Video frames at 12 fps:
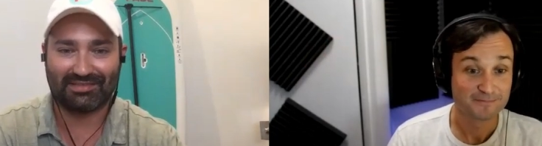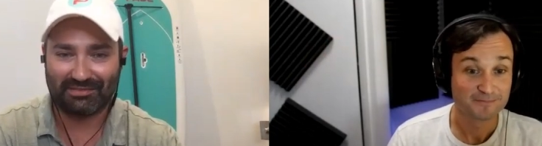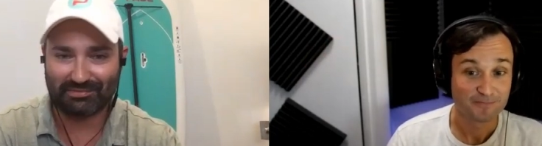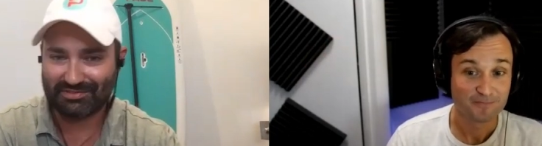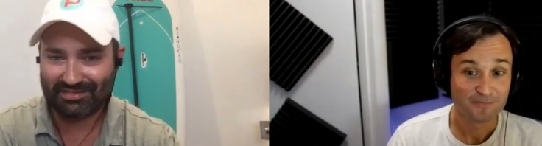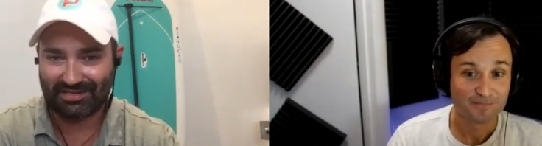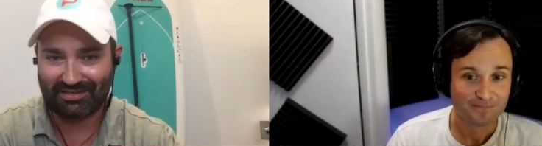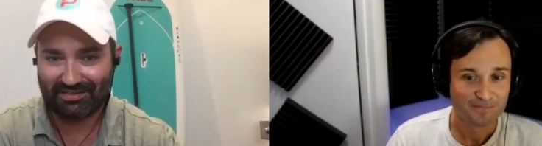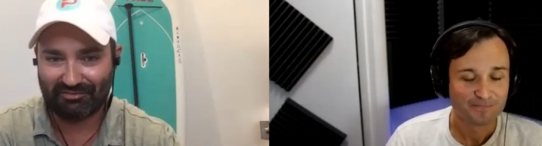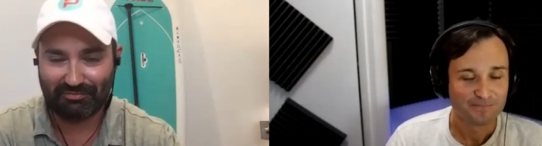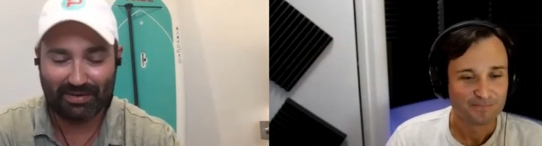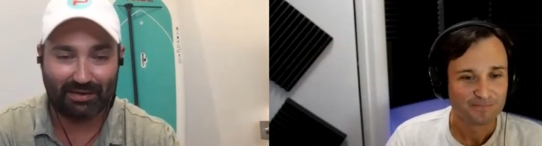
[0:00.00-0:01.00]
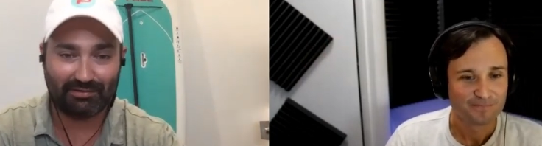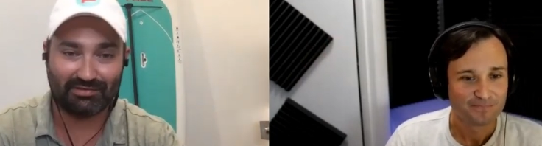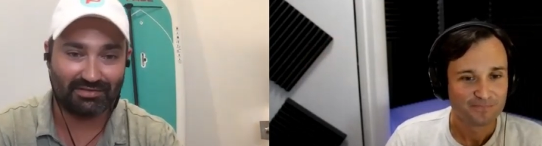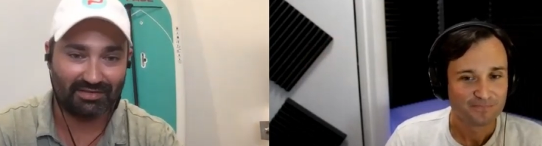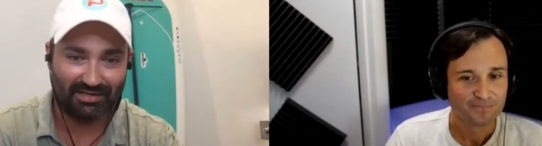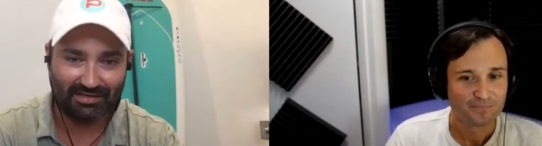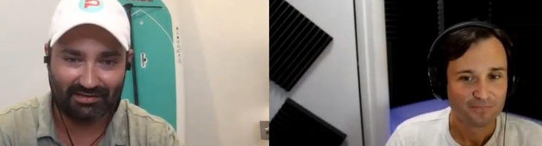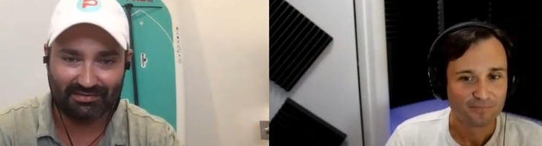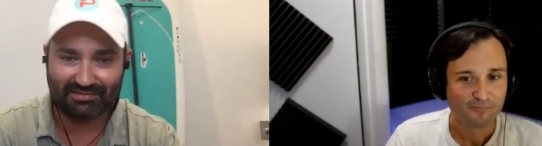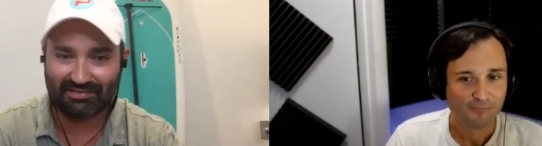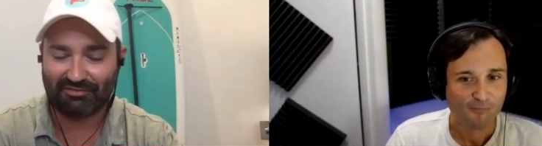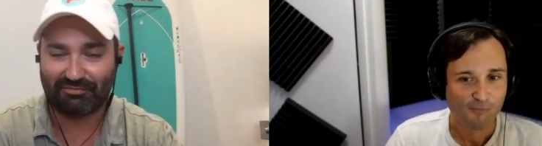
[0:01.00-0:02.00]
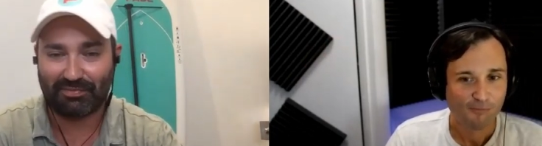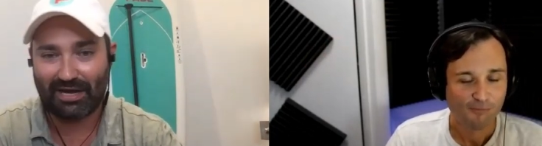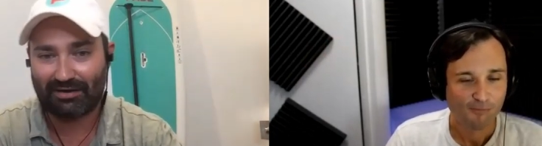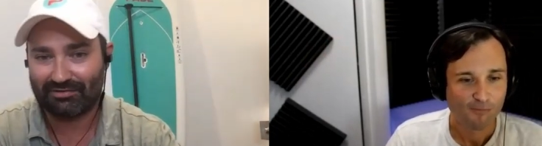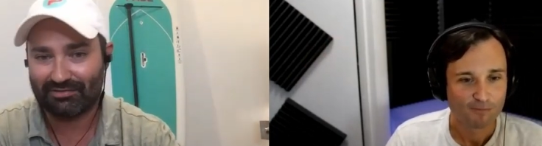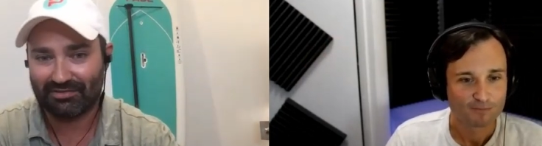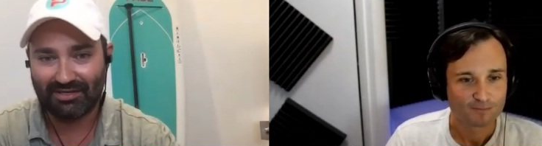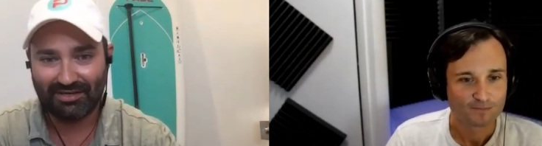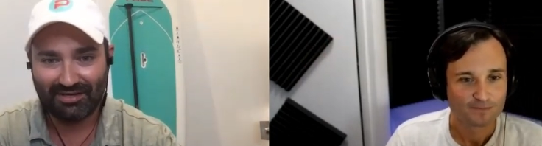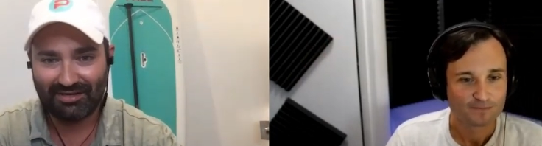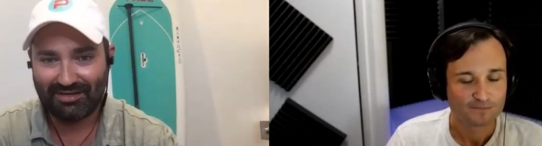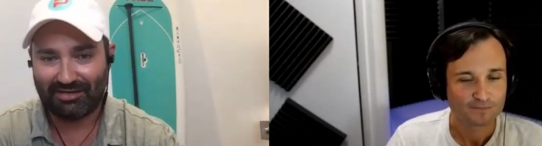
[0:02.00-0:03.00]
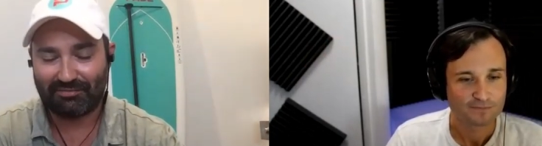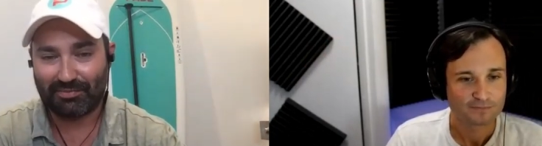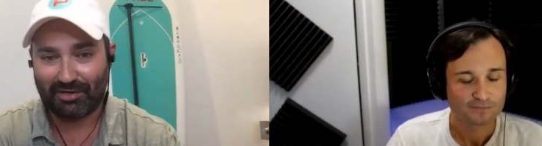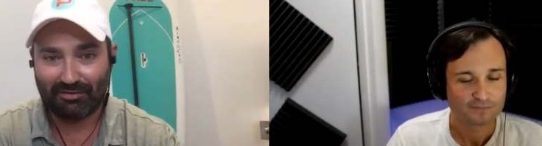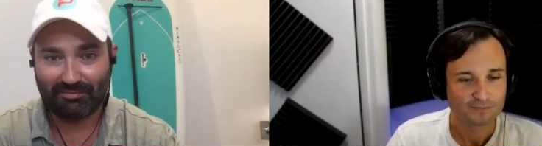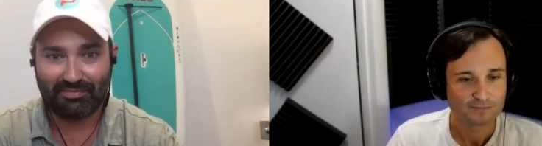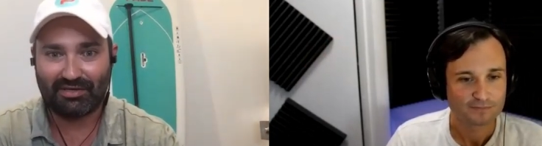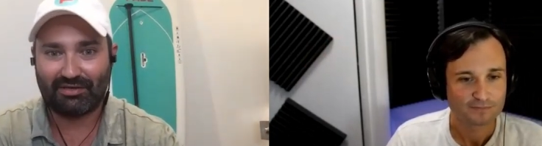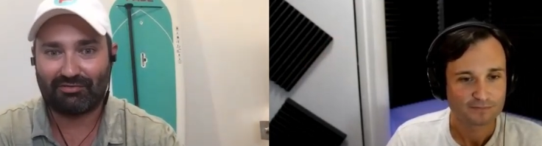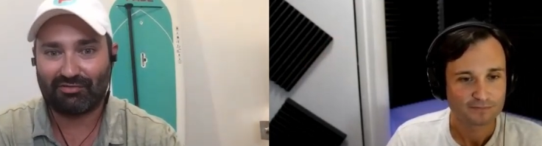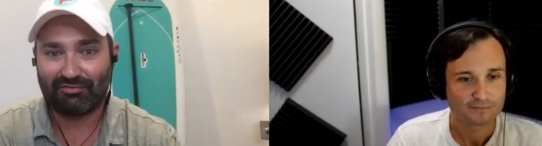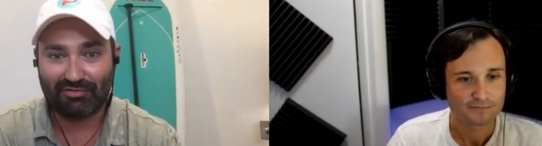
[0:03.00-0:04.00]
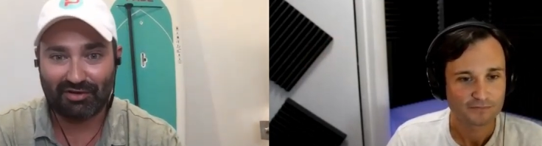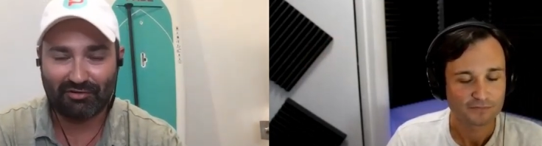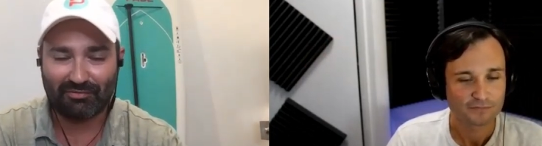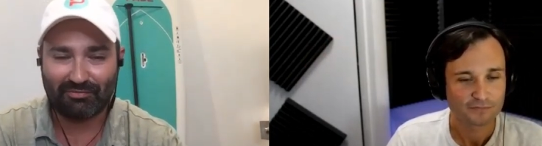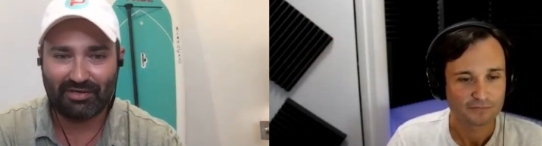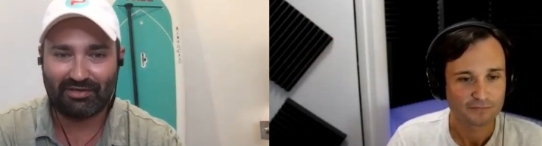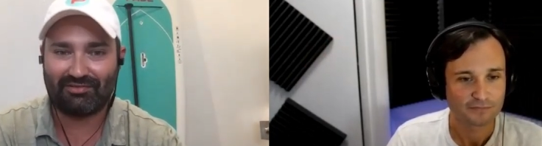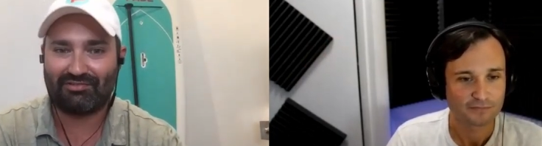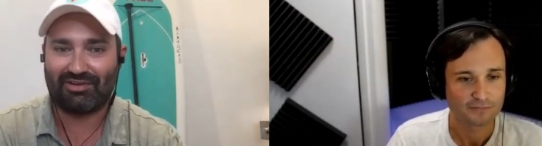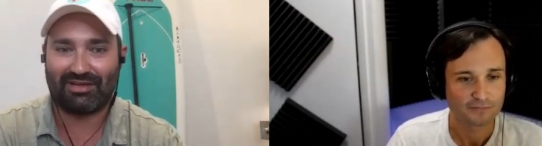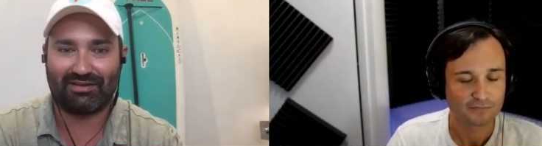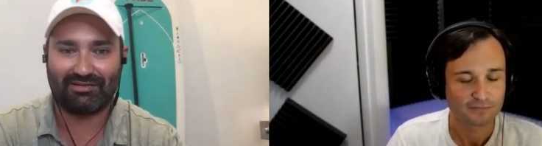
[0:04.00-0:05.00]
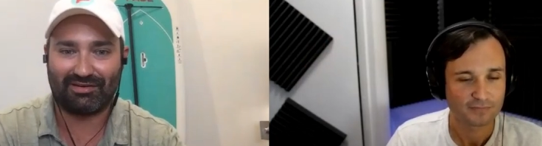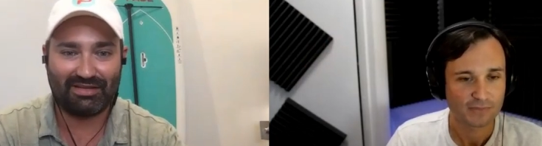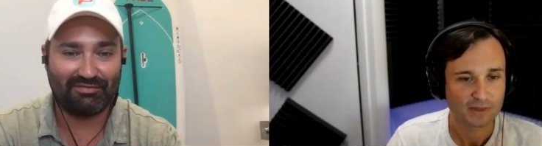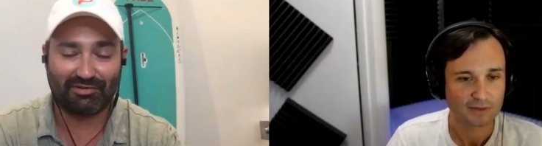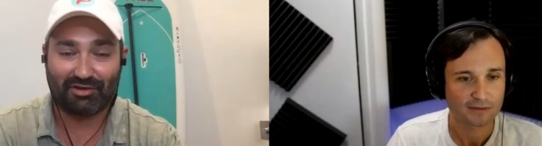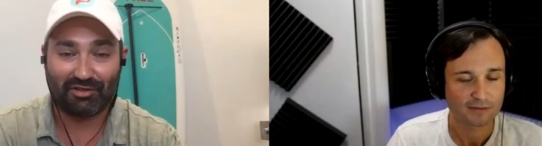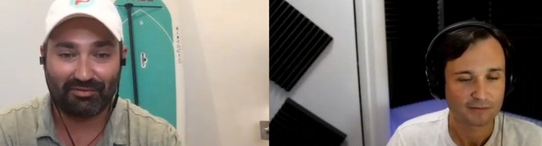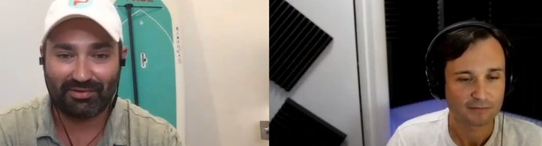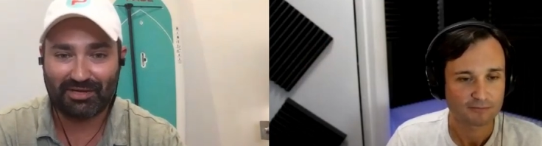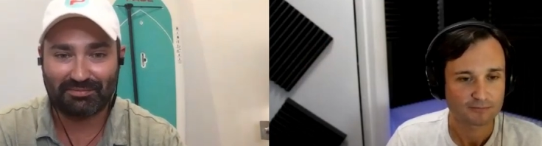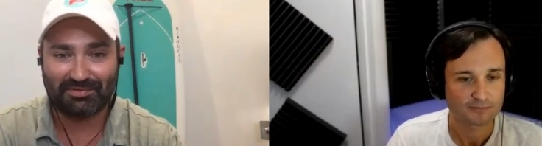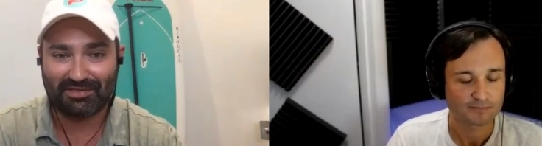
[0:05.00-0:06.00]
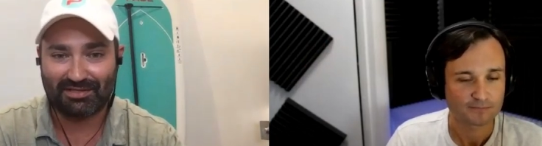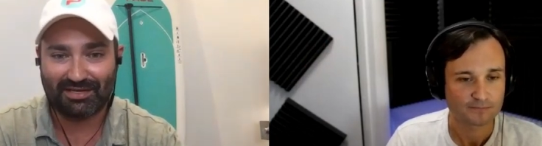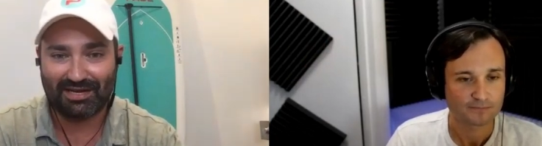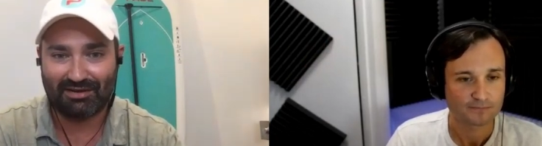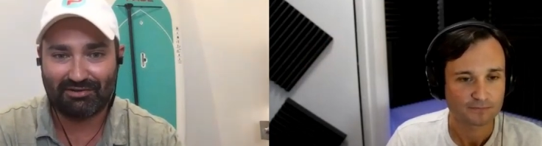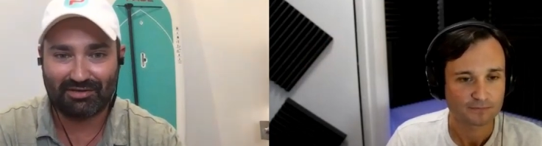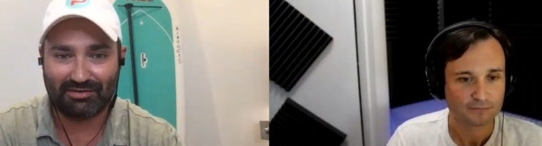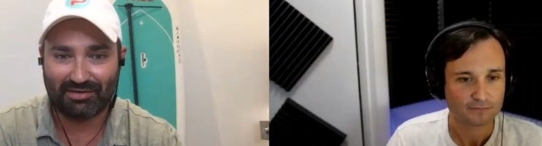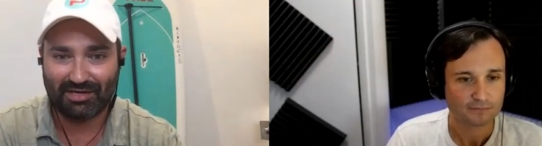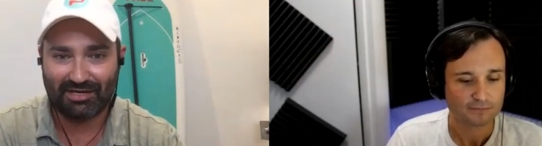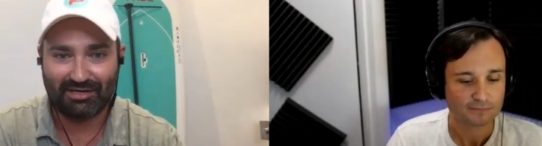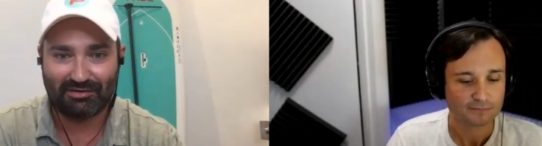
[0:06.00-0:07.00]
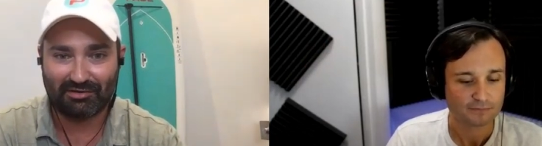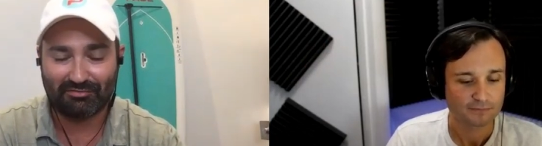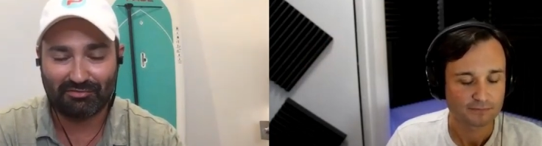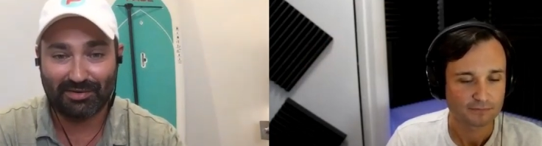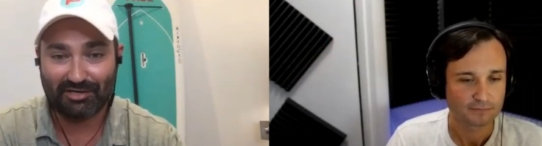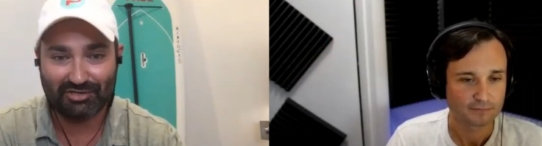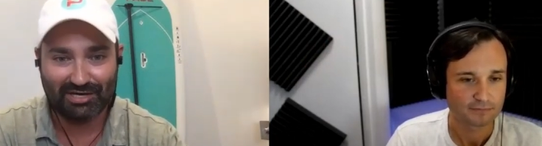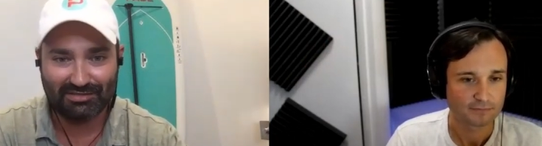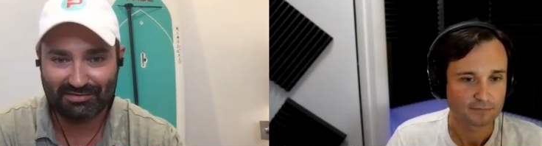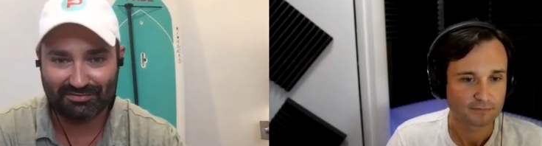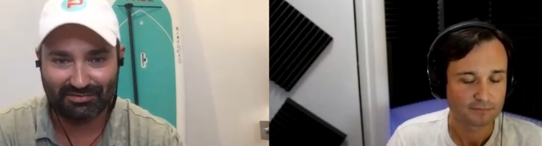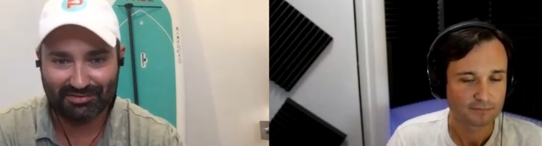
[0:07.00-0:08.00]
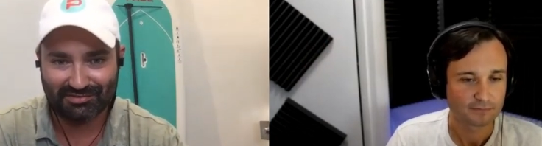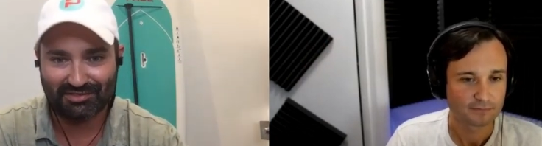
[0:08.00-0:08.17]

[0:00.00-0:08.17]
Speaker 1: in Key Biscayne, they've paddled in the Keys, they've paddled in Palm Beach and Vero Beach, and even all the way up to Clay County uh, over by Jacksonville.